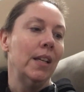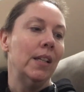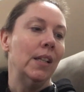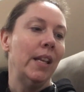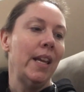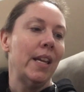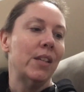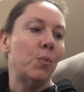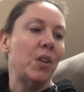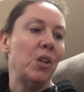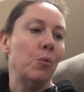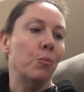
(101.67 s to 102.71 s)
Glee is
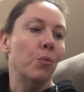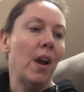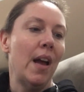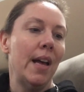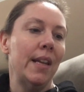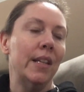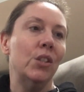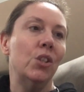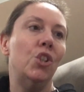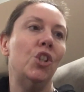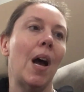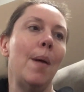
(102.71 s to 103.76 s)
when you run and
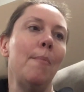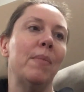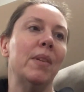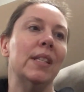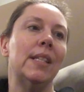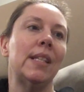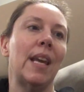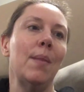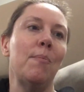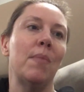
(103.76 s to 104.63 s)
jump and skip